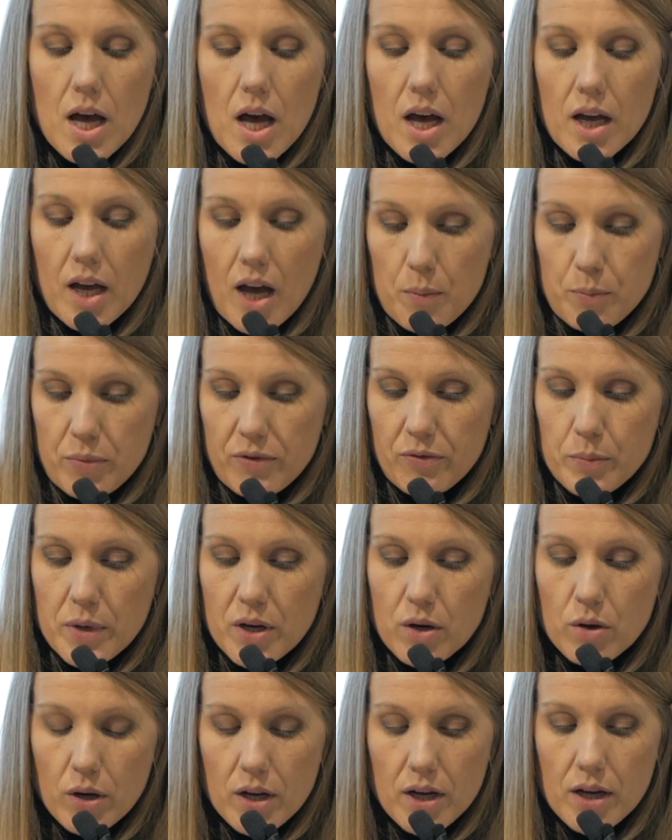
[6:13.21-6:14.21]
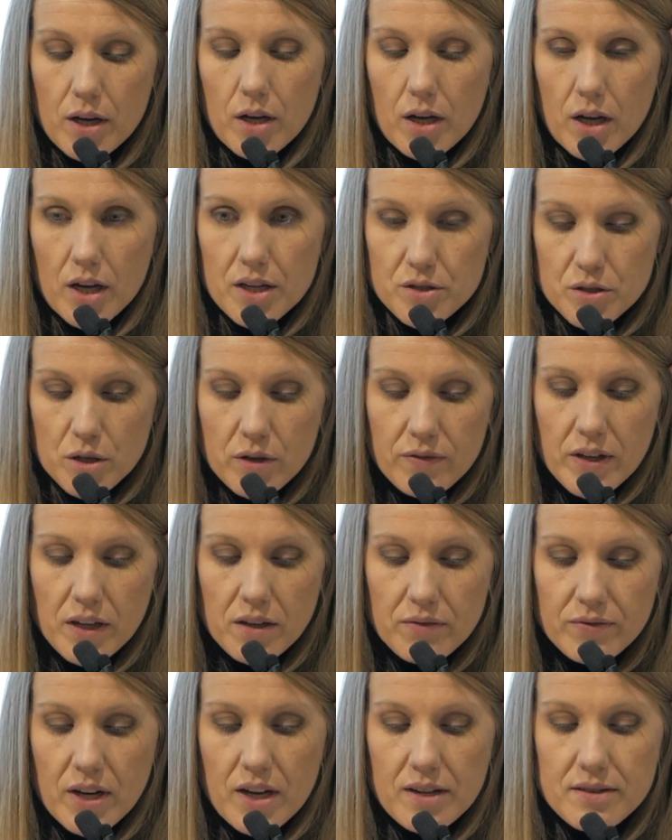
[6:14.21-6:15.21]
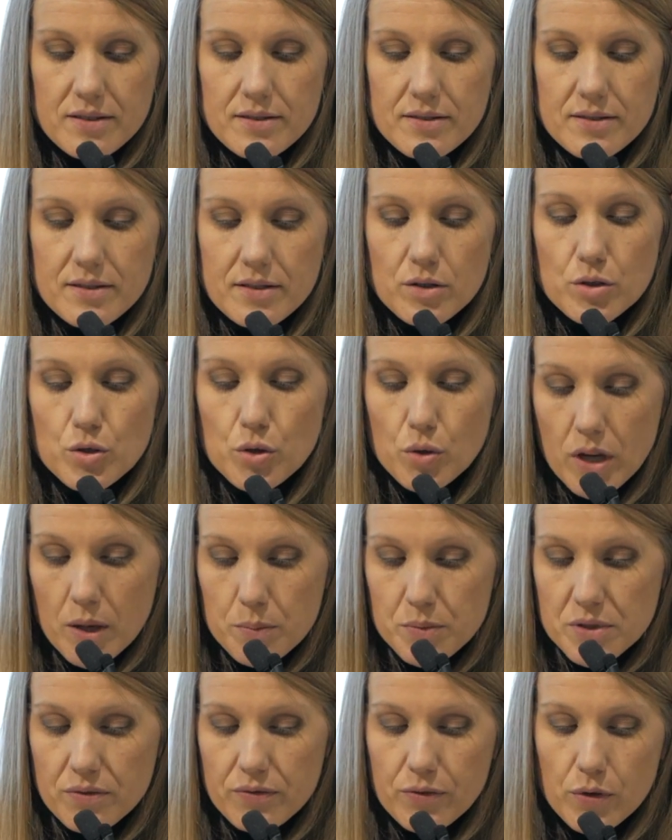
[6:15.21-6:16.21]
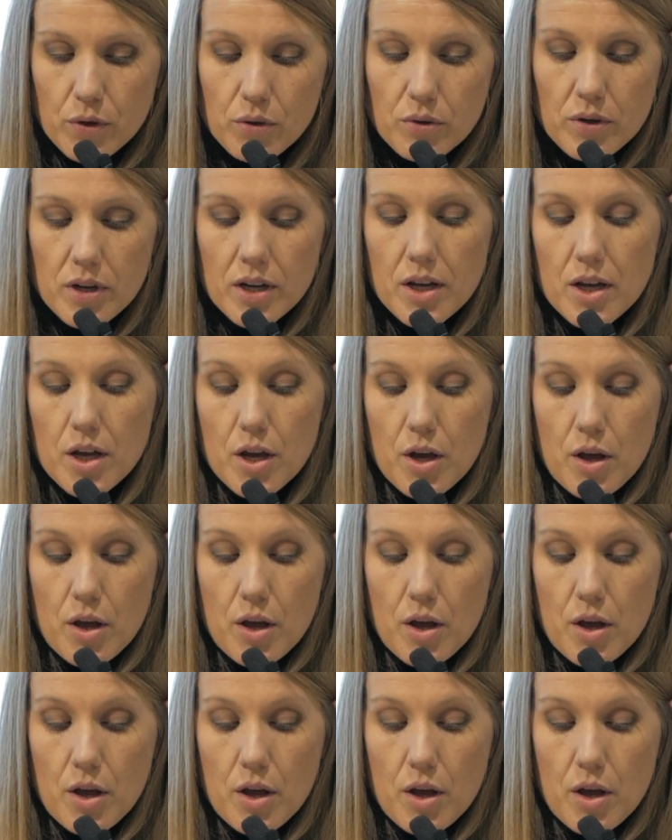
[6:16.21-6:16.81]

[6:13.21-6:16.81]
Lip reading: a cup of milk, a serving of nuts, 2 cups of fruit,